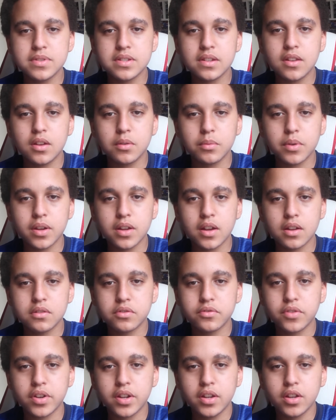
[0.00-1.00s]
in the away end were
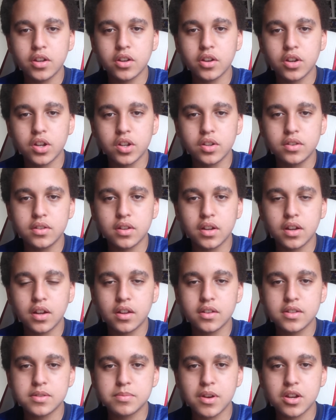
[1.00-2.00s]
really good,
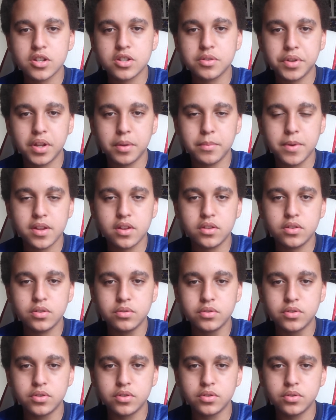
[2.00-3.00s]
and especially when they made it
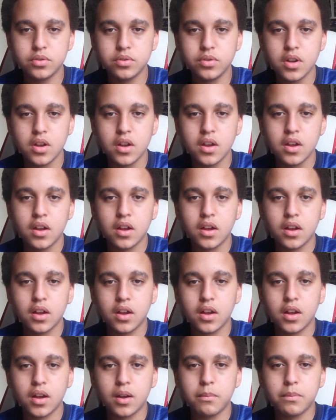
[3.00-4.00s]
2-2,
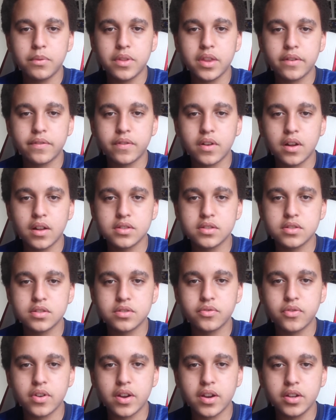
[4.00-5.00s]
their fans is
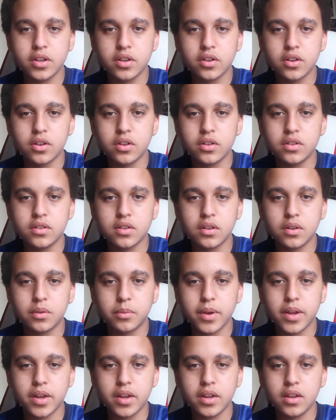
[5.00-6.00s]
very good
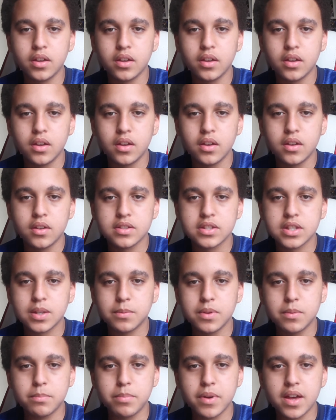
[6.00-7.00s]
away. Some
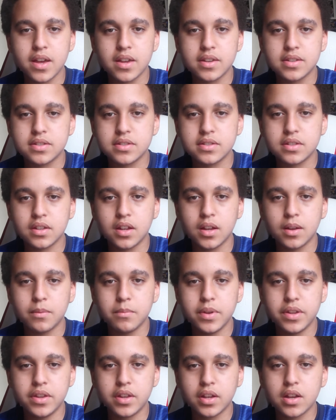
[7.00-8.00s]
of the best
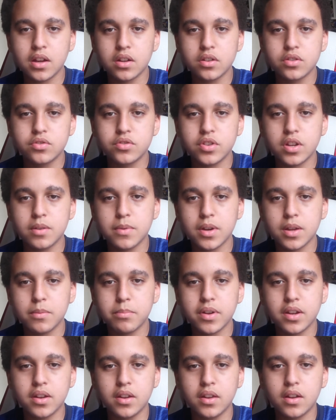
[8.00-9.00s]
in the country in my
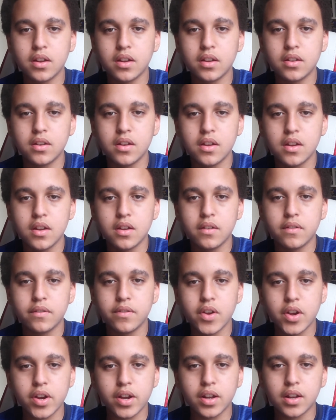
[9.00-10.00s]
opinion.
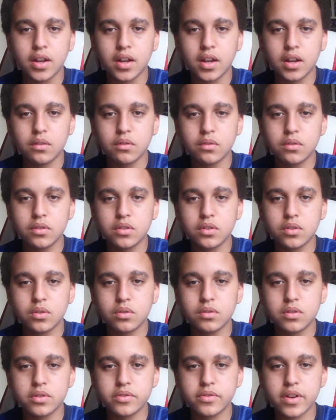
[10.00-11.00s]
Very loud,
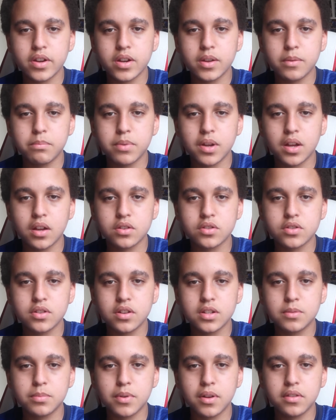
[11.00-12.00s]
always very
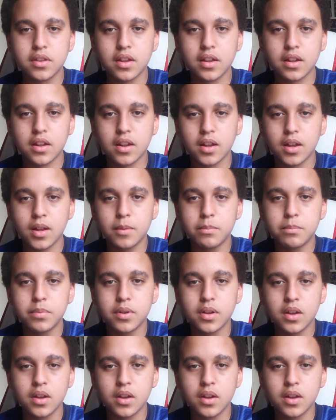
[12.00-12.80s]
passionate about their club,